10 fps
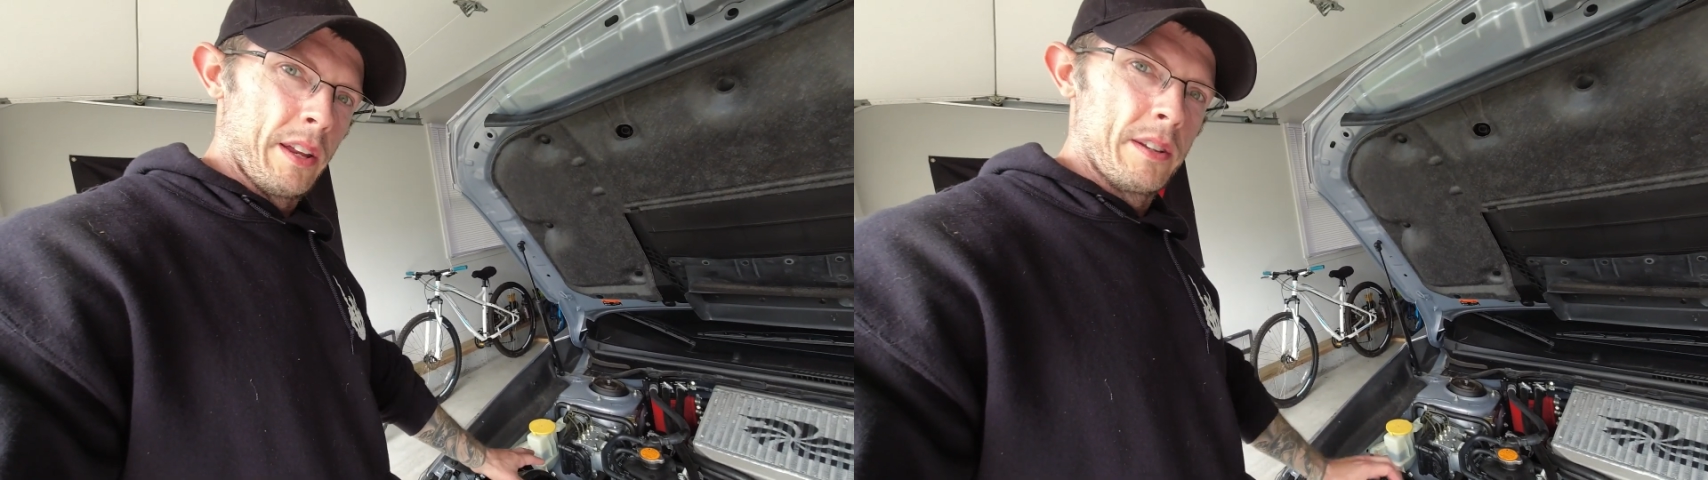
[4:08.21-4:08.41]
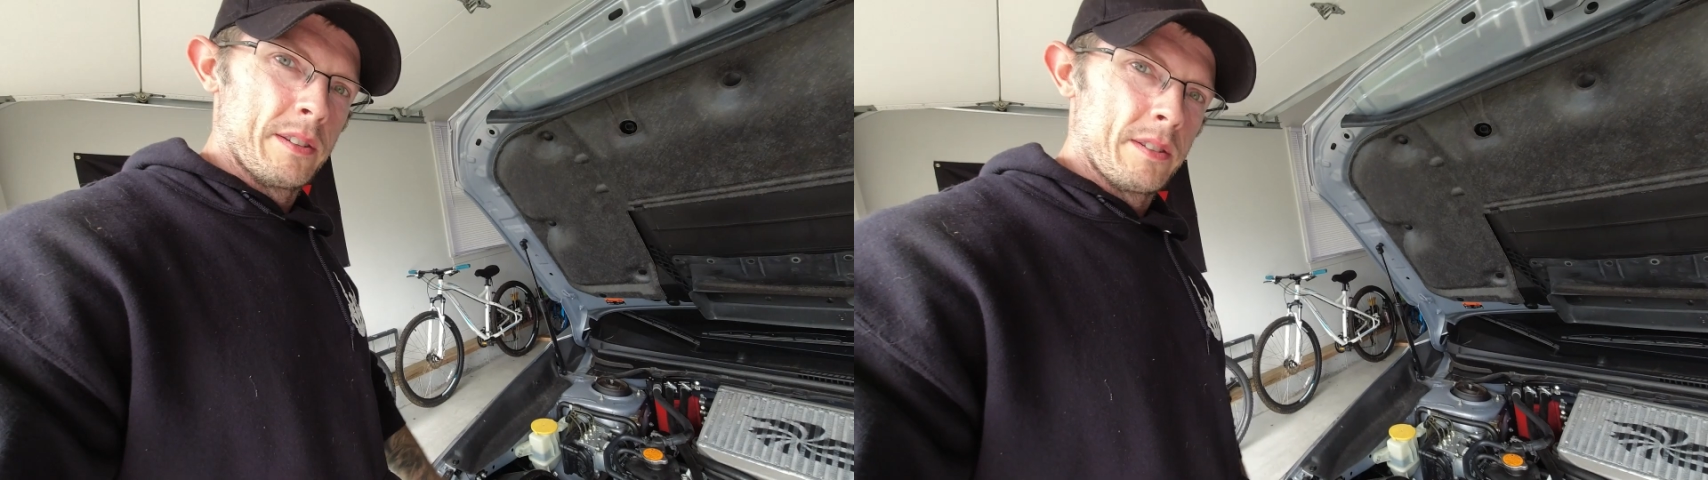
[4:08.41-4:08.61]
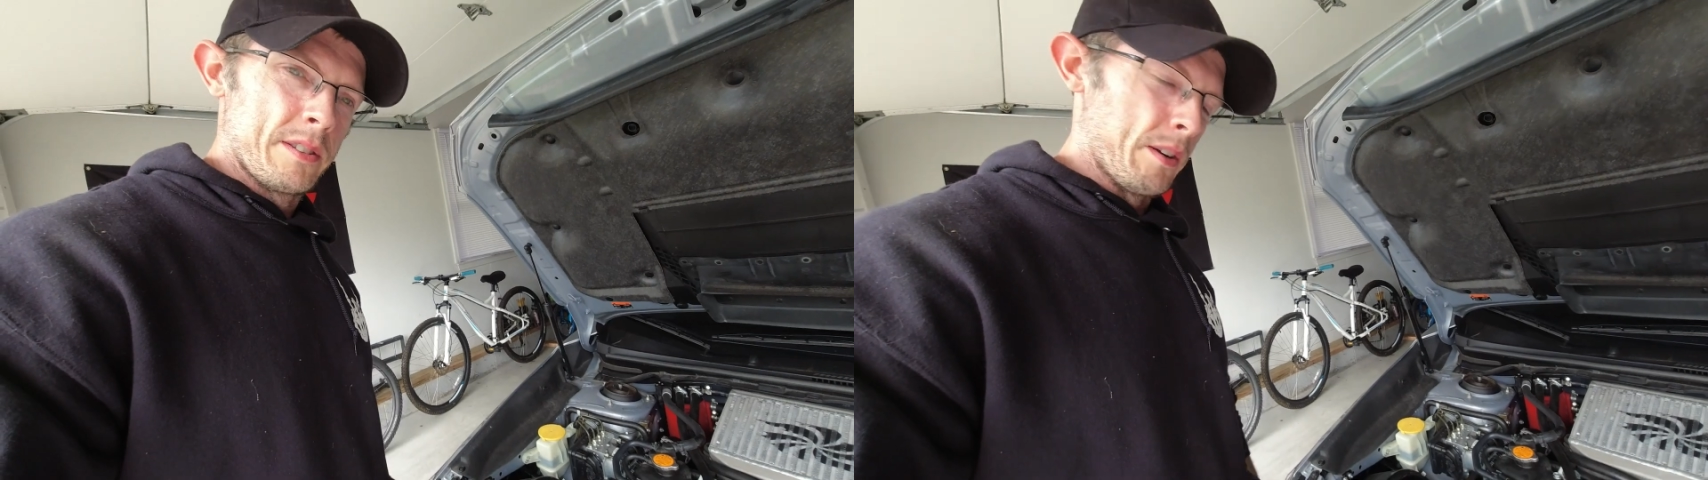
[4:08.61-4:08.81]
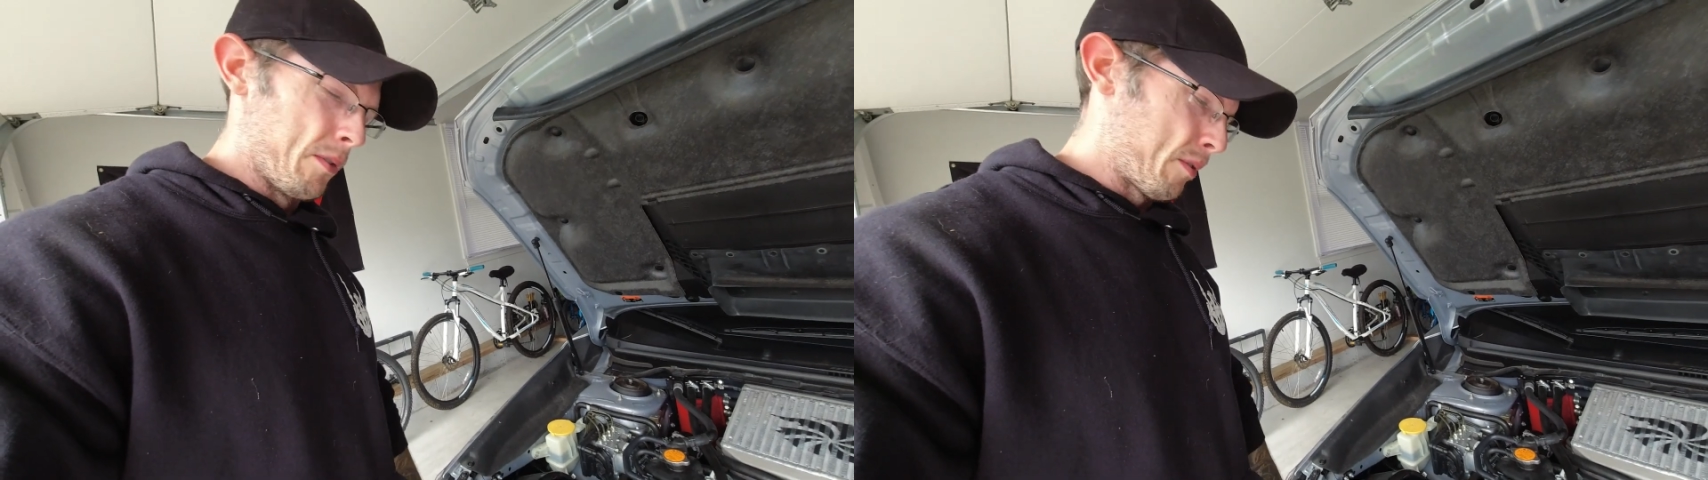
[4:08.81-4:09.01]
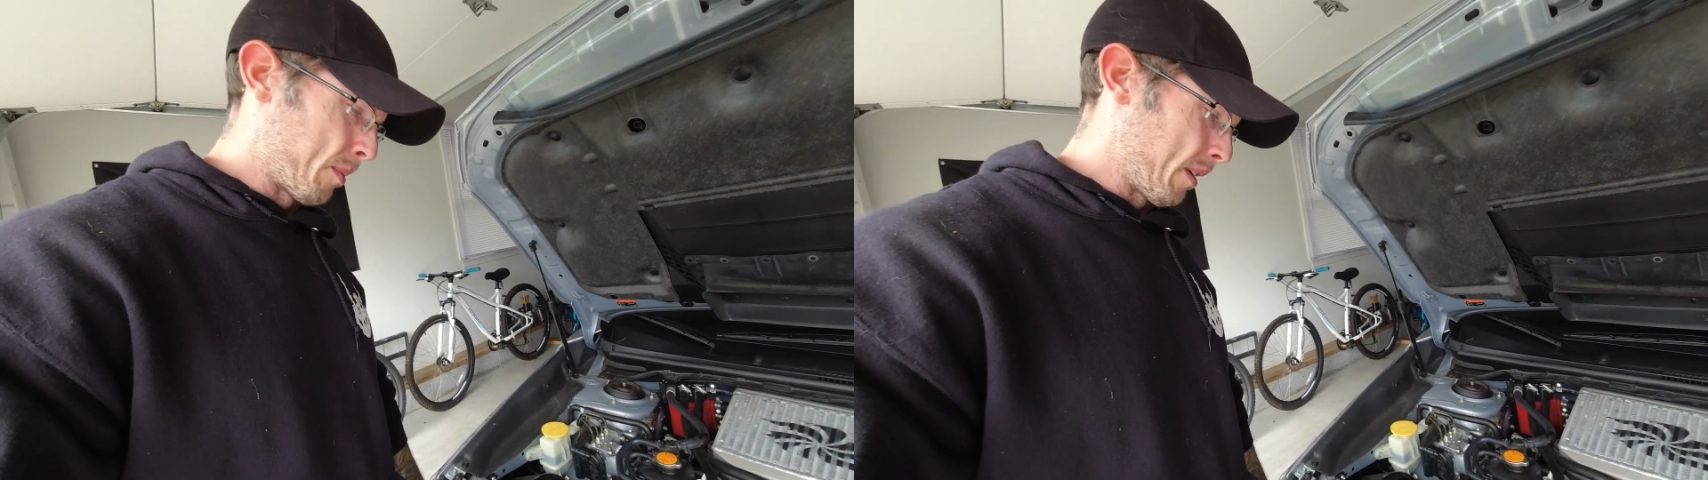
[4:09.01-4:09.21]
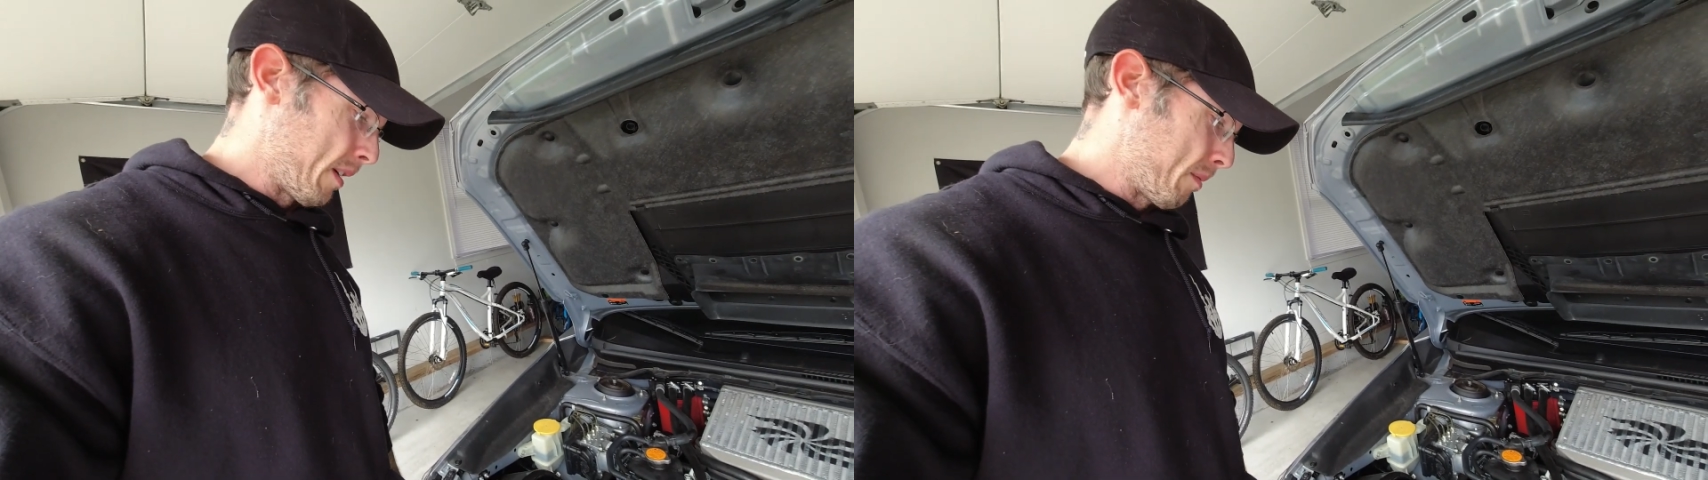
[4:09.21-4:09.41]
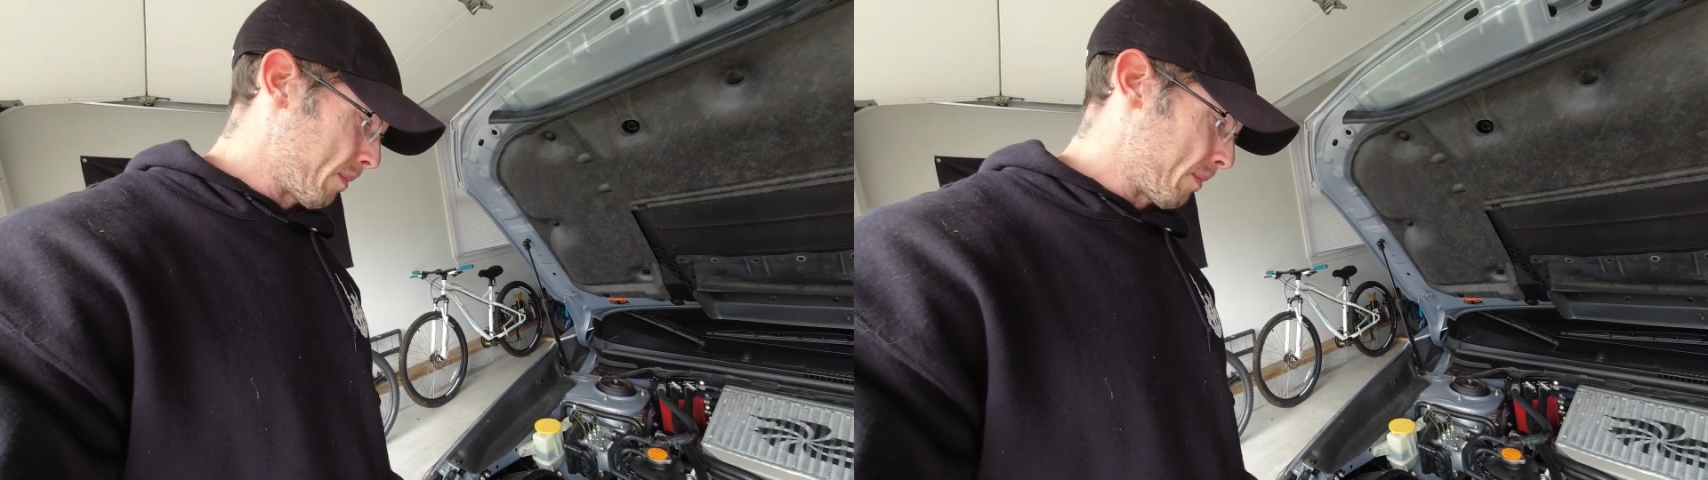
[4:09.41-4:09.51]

it, so to speak,